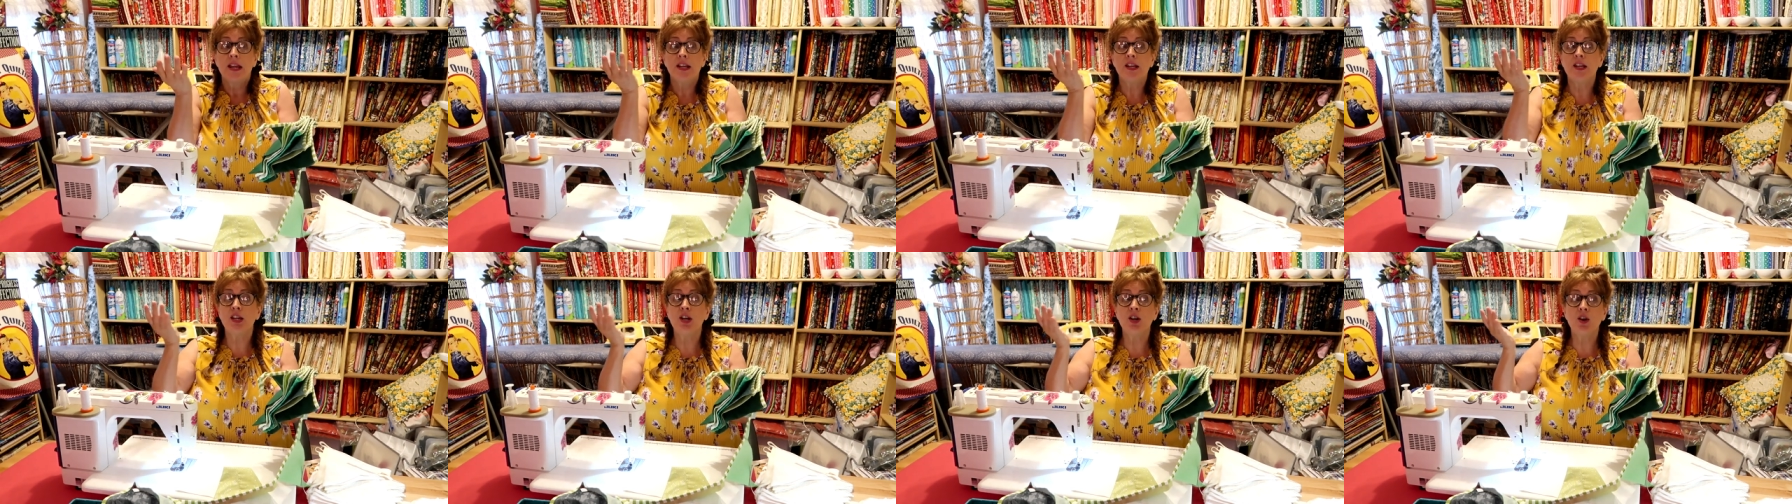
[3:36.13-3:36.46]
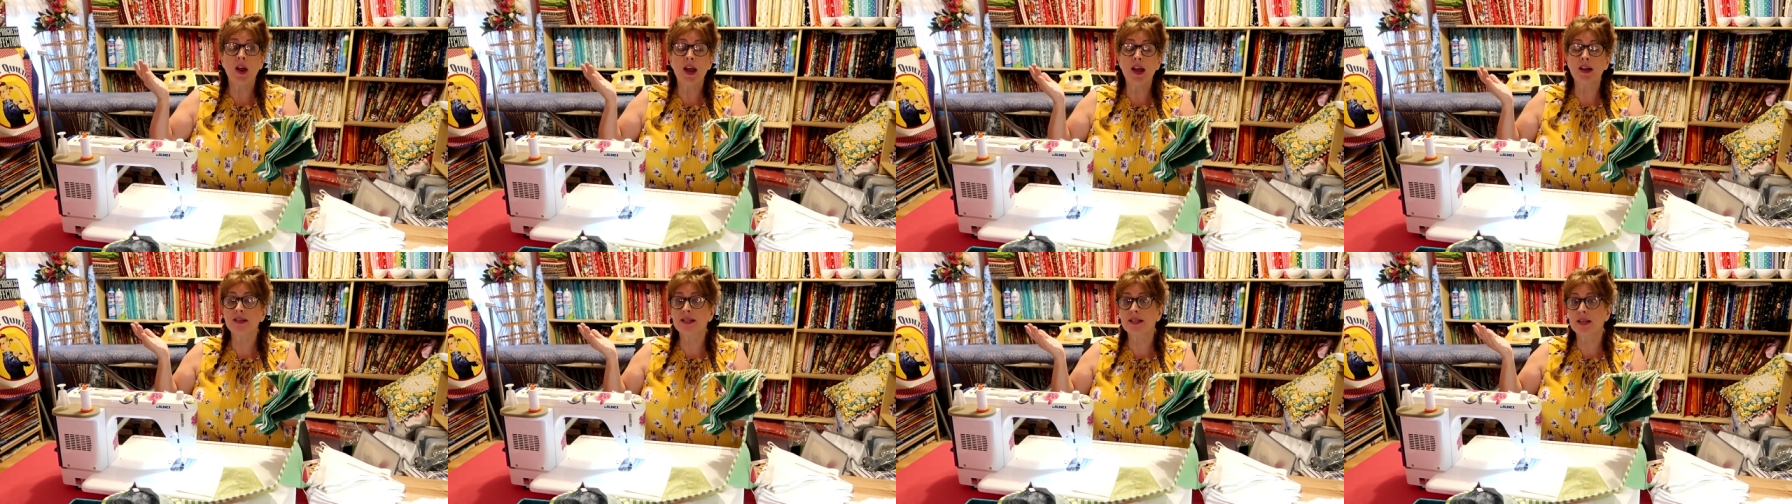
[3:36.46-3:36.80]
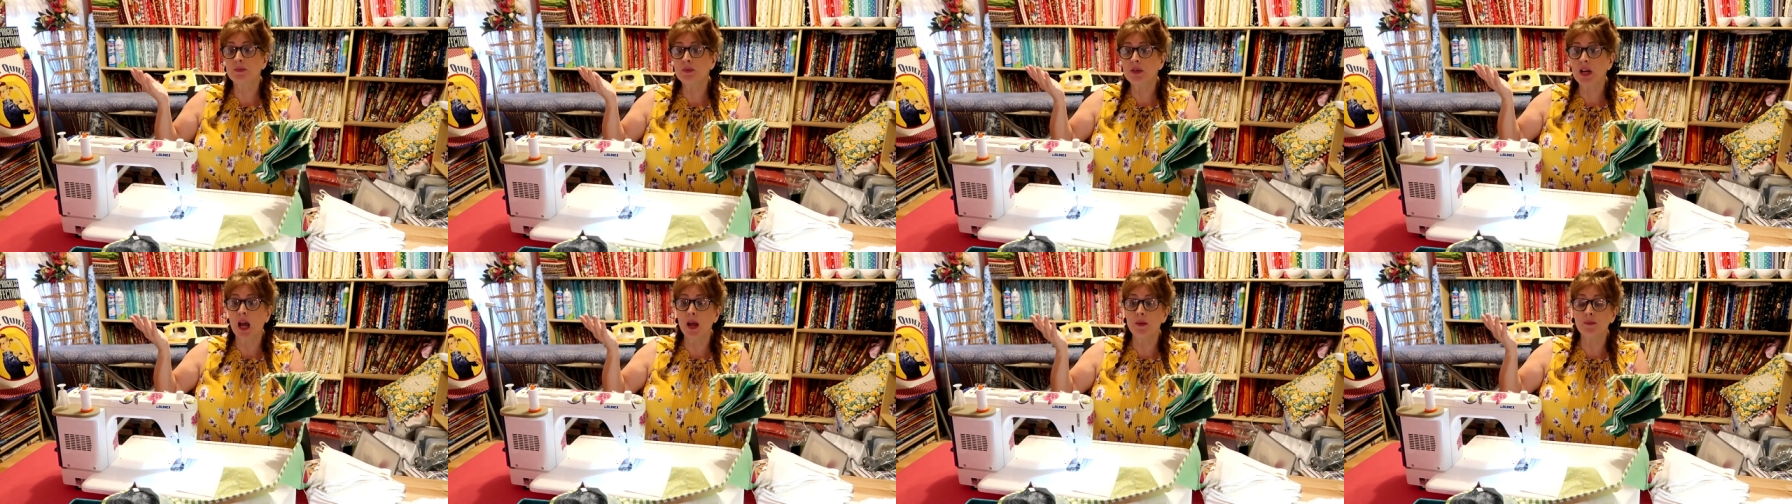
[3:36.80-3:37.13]
You know how
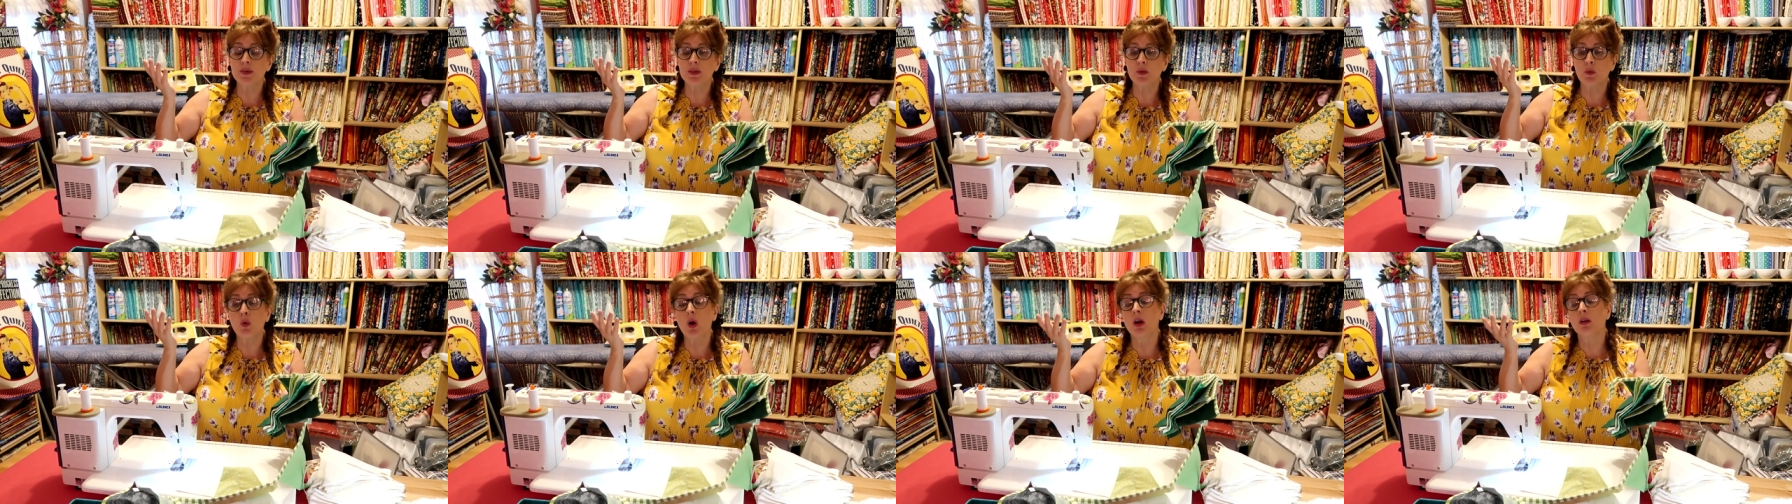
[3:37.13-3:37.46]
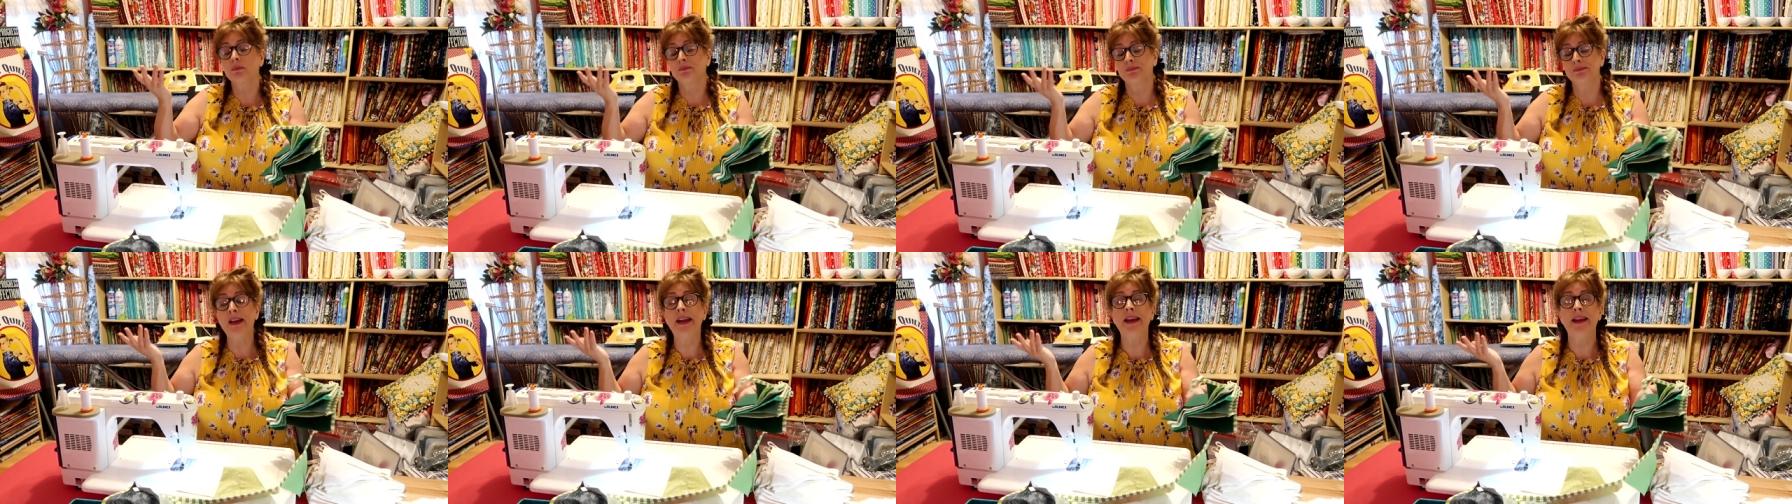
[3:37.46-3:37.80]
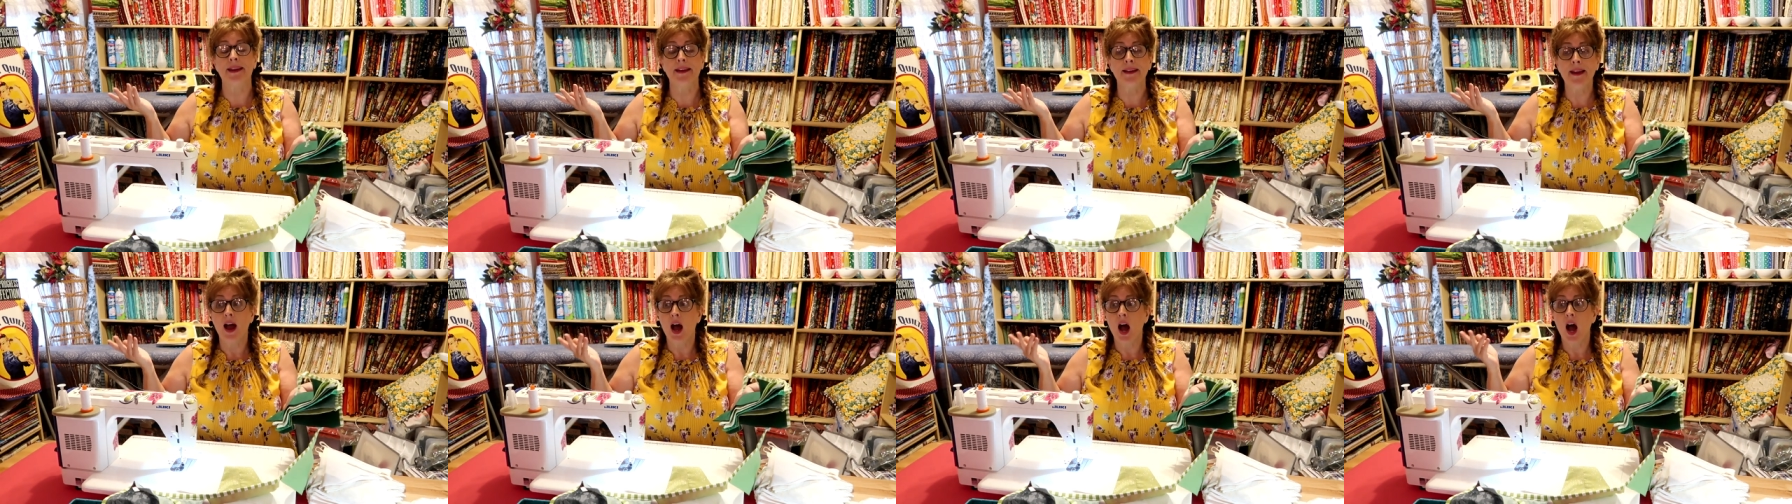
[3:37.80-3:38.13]
sometimes, well,
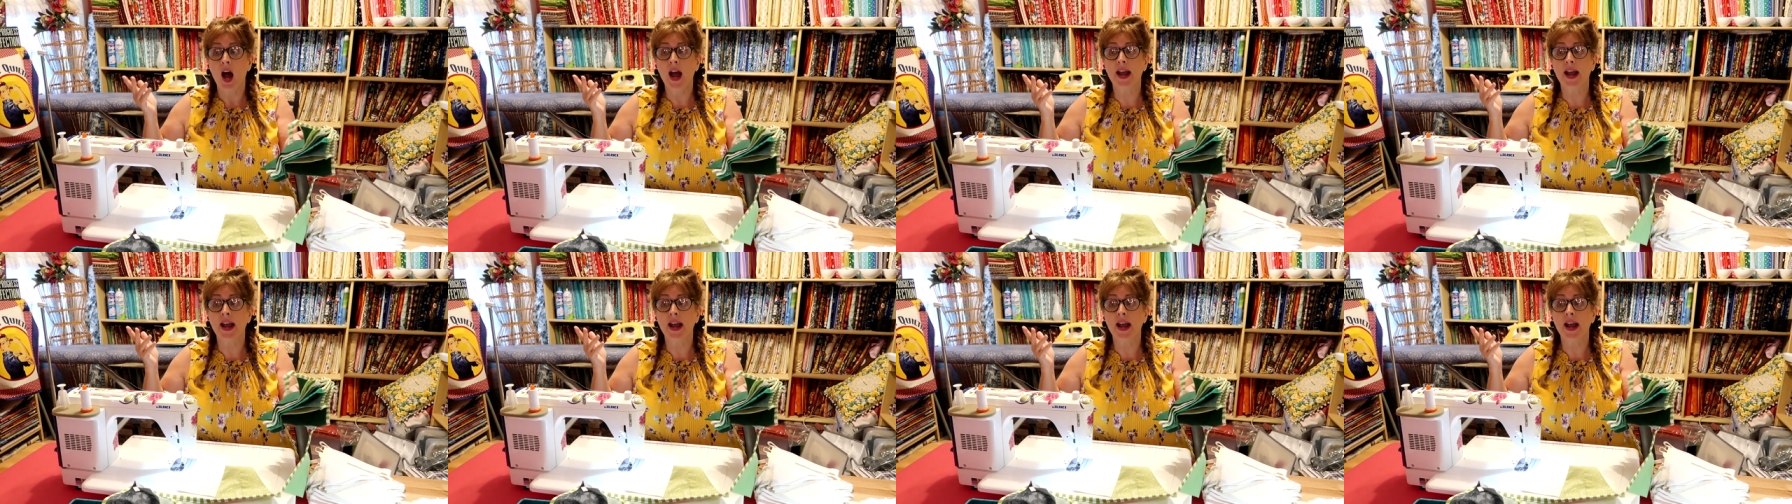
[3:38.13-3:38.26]
me,